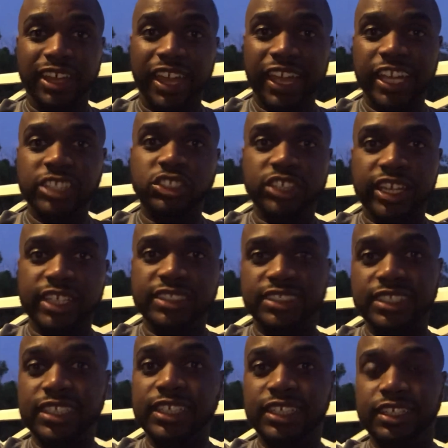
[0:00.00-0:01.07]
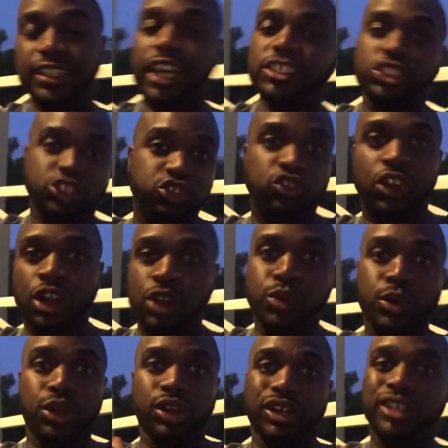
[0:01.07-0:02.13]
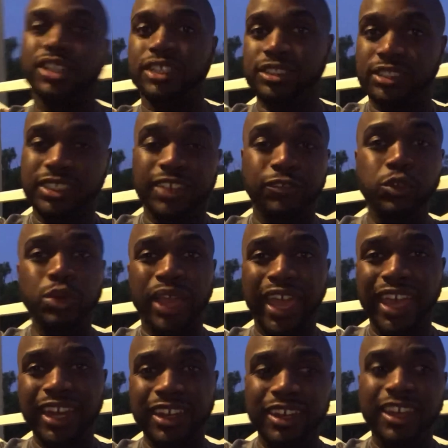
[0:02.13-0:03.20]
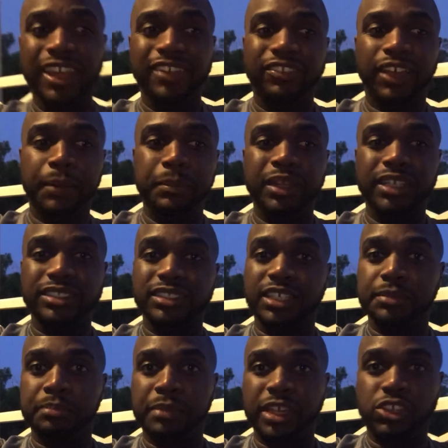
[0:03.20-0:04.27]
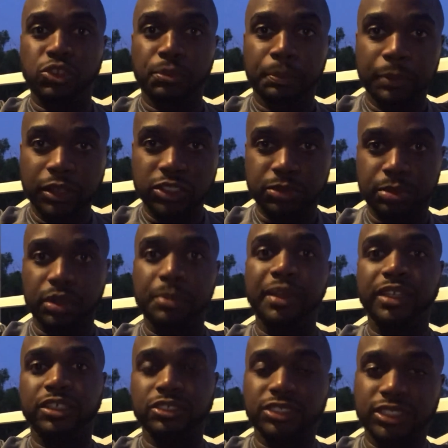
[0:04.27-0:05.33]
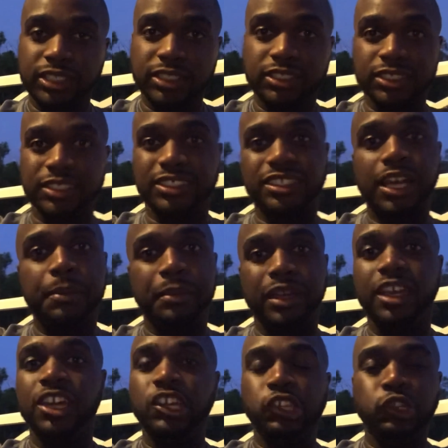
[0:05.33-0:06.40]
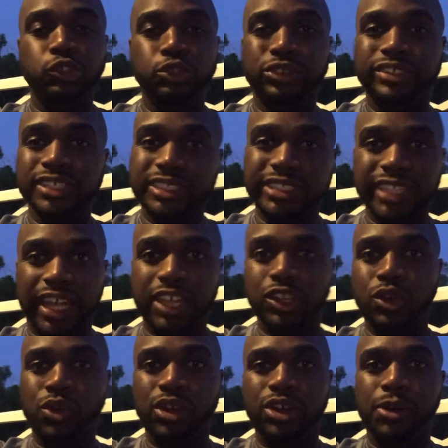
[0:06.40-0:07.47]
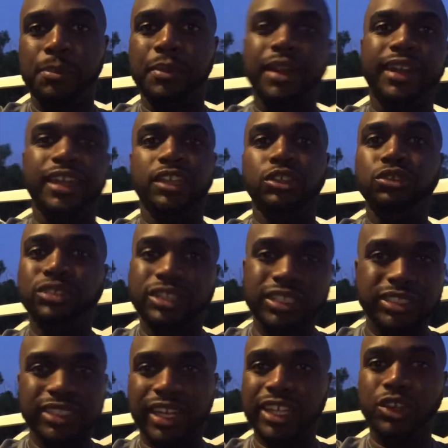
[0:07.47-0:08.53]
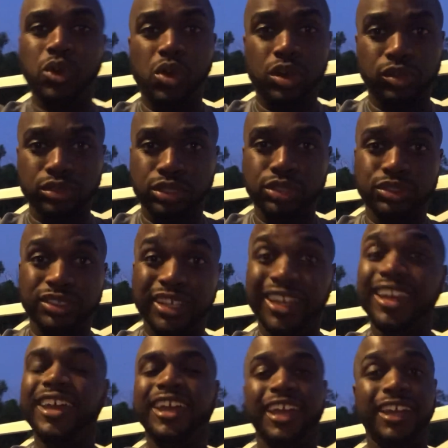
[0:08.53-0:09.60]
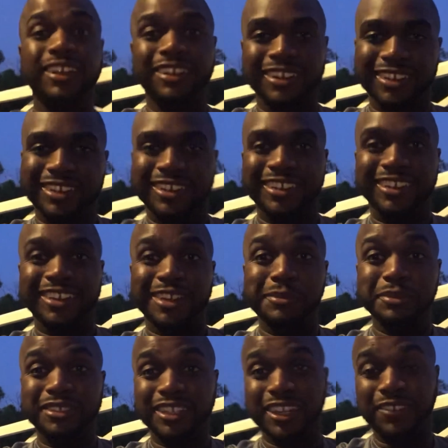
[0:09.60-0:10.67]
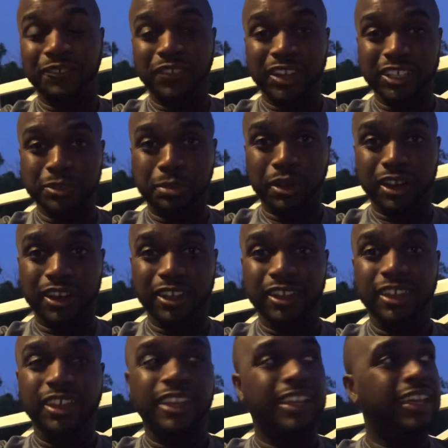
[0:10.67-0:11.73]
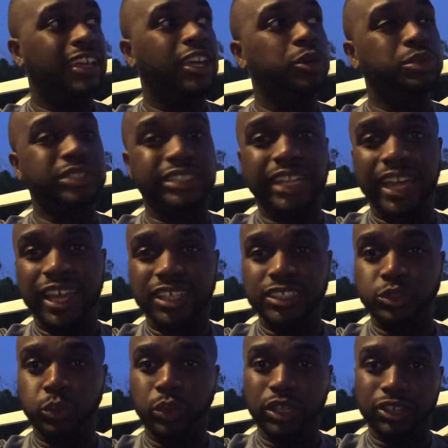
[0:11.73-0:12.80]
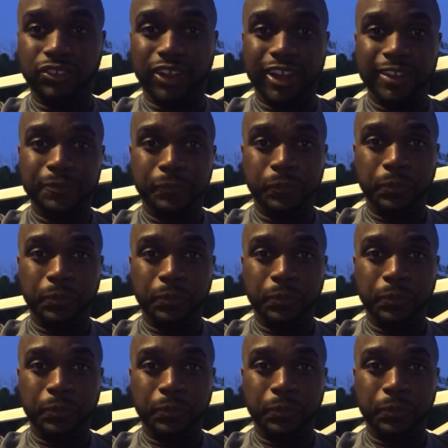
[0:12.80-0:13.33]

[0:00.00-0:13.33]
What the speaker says: H-A-T-E. That's a strong word, because if you hate it, that means it make you miserable. It make you sick to the stomach. You dislike going on Monday. You dislike going on Tuesday. And look, let me tell you the funniest part. It was last week, right?